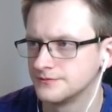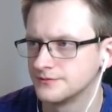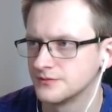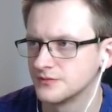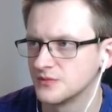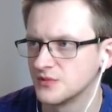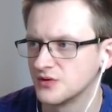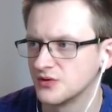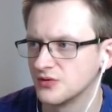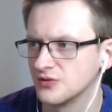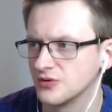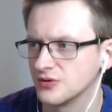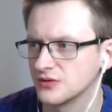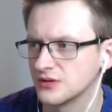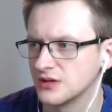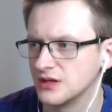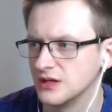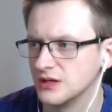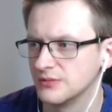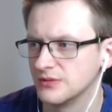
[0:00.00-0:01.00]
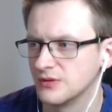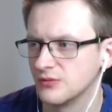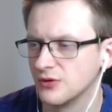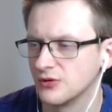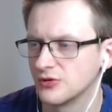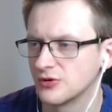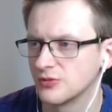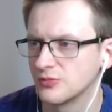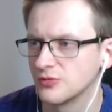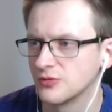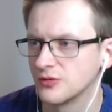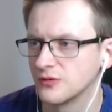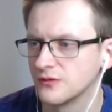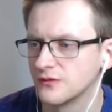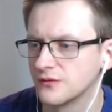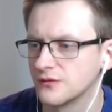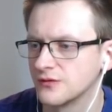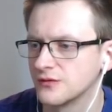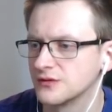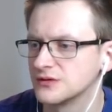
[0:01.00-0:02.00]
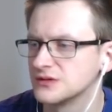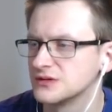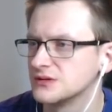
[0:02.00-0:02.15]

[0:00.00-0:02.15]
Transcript: not keep the one drop going first.